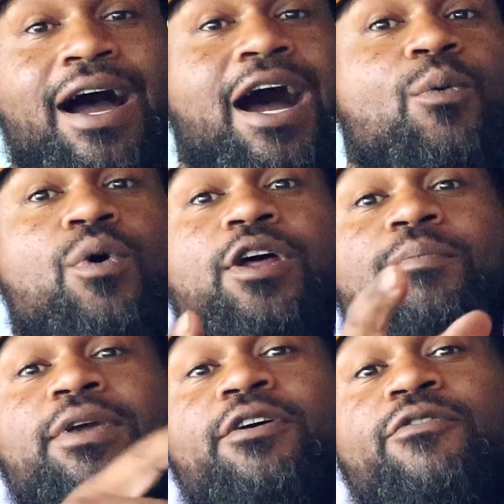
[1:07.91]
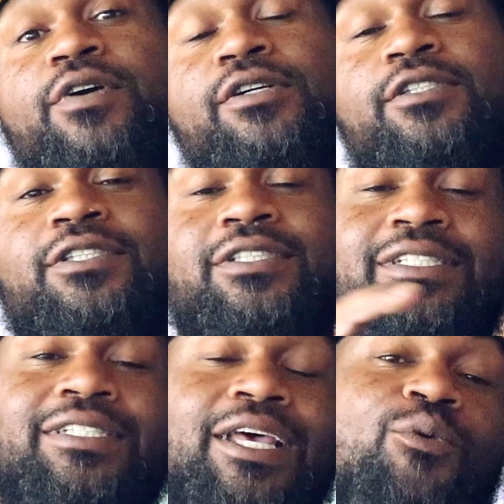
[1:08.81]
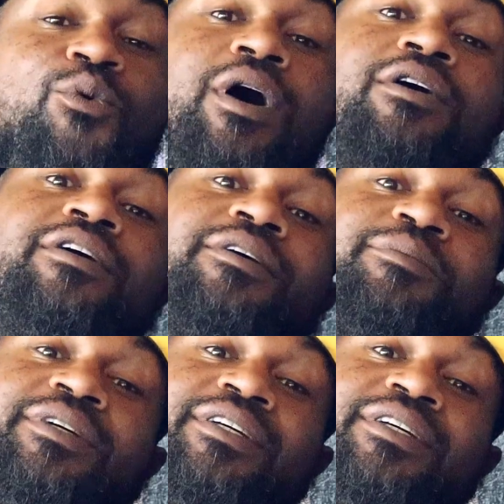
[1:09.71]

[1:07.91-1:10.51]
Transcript: I want to be the first to say welcome